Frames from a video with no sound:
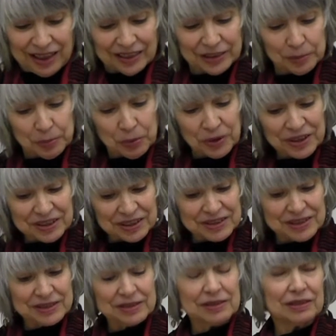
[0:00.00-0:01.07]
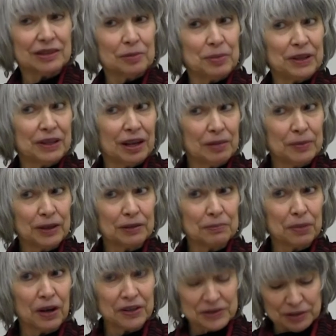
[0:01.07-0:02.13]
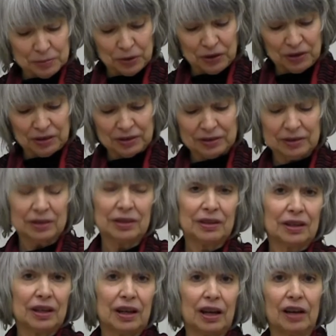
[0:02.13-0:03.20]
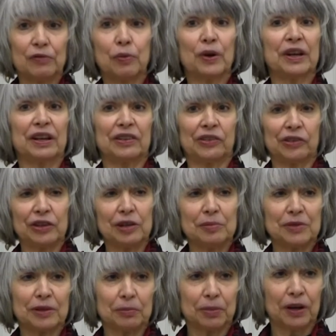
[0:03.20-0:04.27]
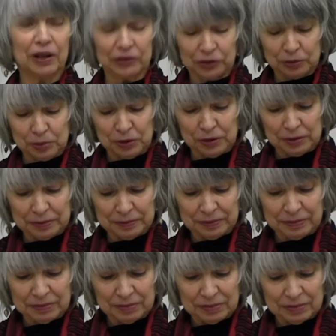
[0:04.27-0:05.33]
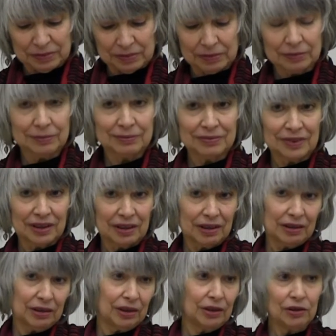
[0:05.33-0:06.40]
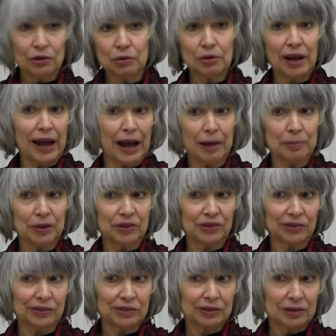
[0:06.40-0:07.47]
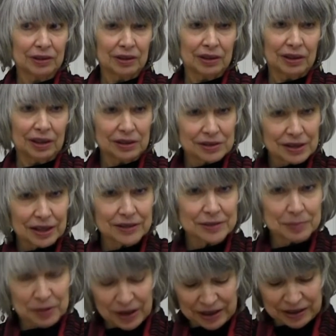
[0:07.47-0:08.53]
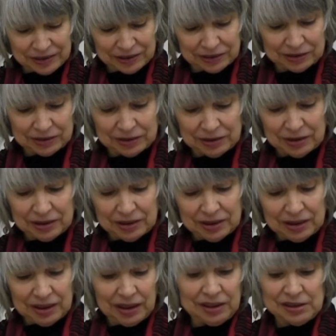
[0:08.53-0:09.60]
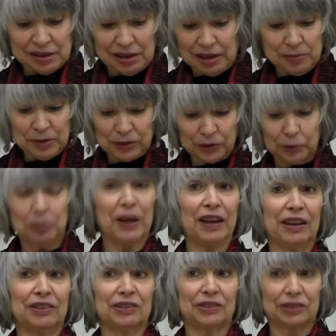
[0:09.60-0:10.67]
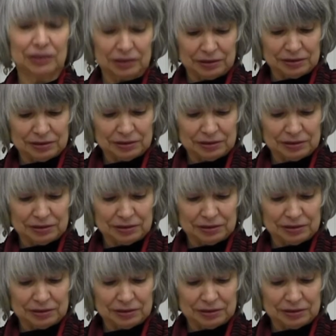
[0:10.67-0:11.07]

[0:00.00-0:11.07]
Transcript: The point is the becoming possible of what had seemed impossible. The new happens, it takes place in time and space.